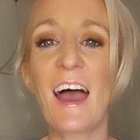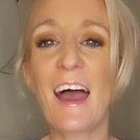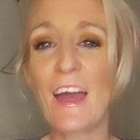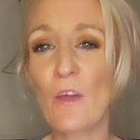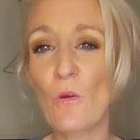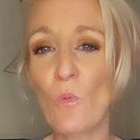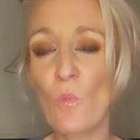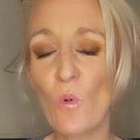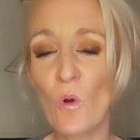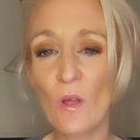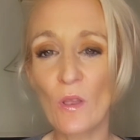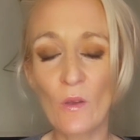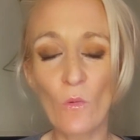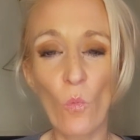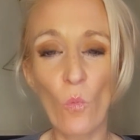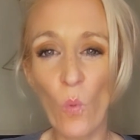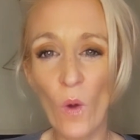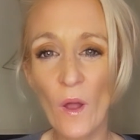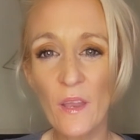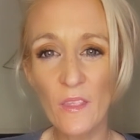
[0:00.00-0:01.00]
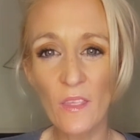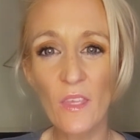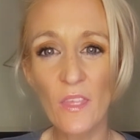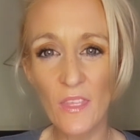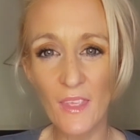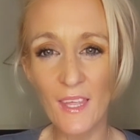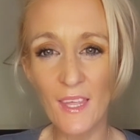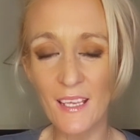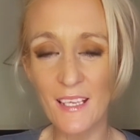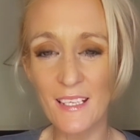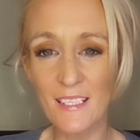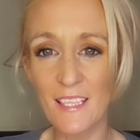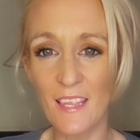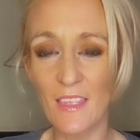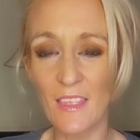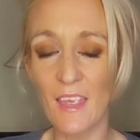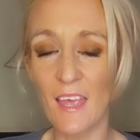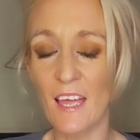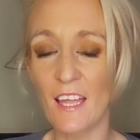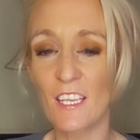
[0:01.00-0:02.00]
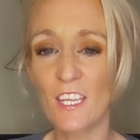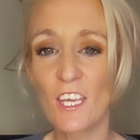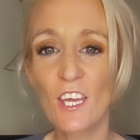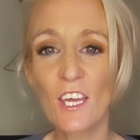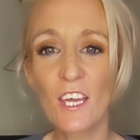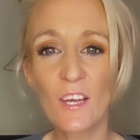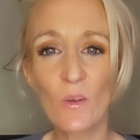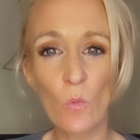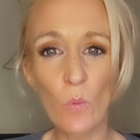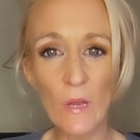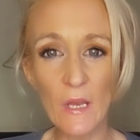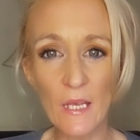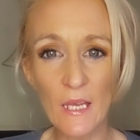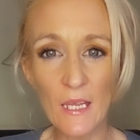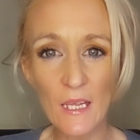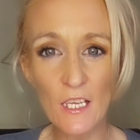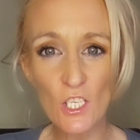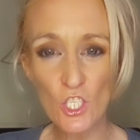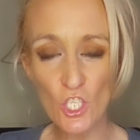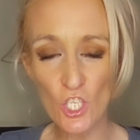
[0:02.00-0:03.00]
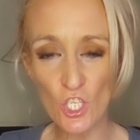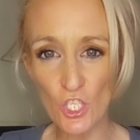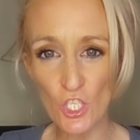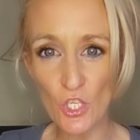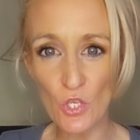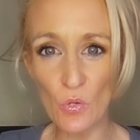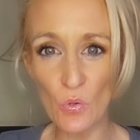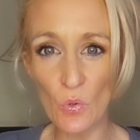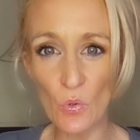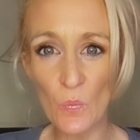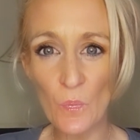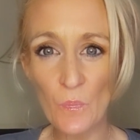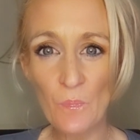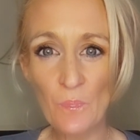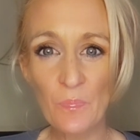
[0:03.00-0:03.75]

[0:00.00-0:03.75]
one of the things that we need to do